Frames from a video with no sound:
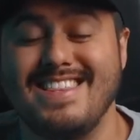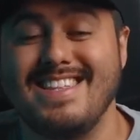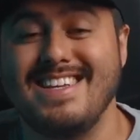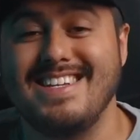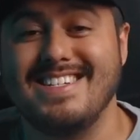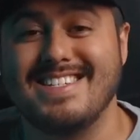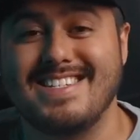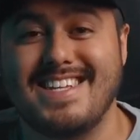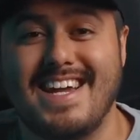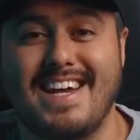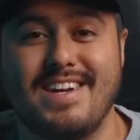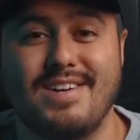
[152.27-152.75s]
the
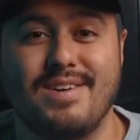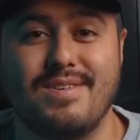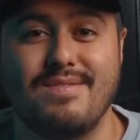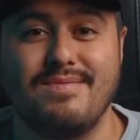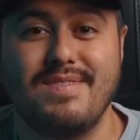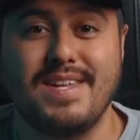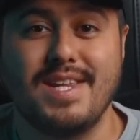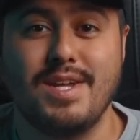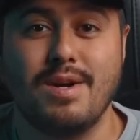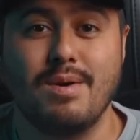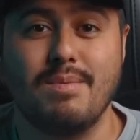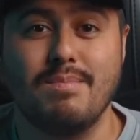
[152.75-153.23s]
standard
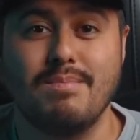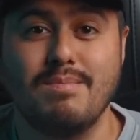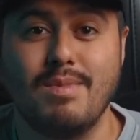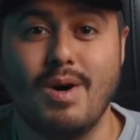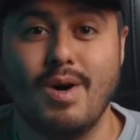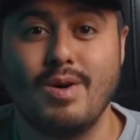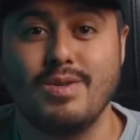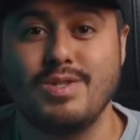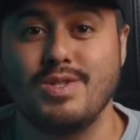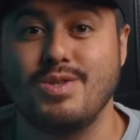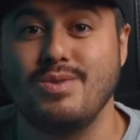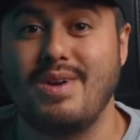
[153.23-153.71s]
video
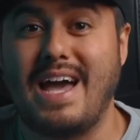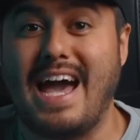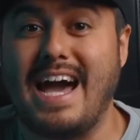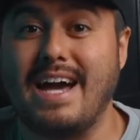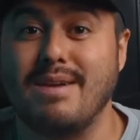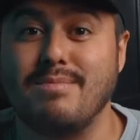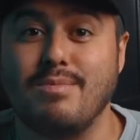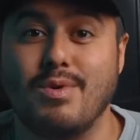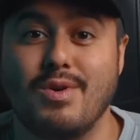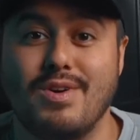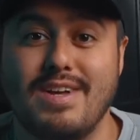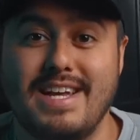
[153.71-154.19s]
mode to
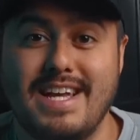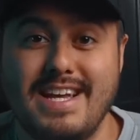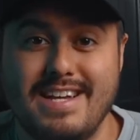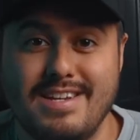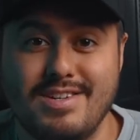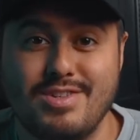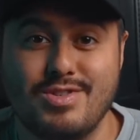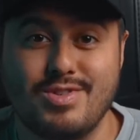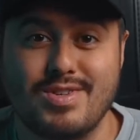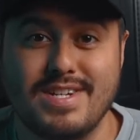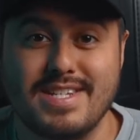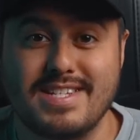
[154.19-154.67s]
add more
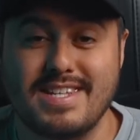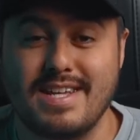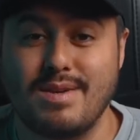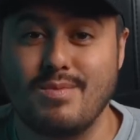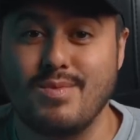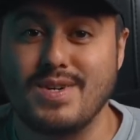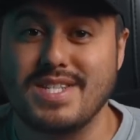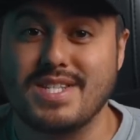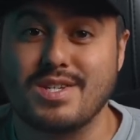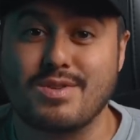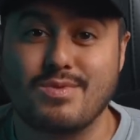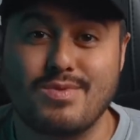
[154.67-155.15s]
interest. And
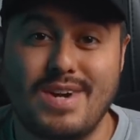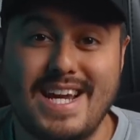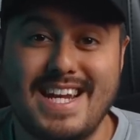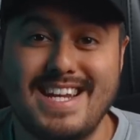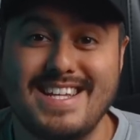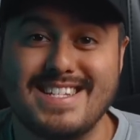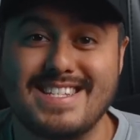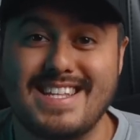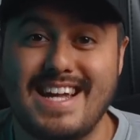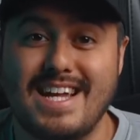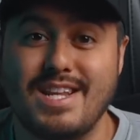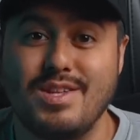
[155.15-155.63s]
what's great
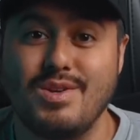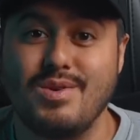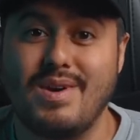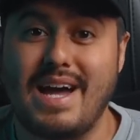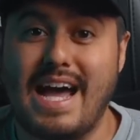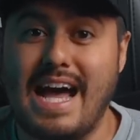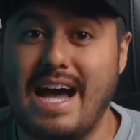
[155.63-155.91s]
is that you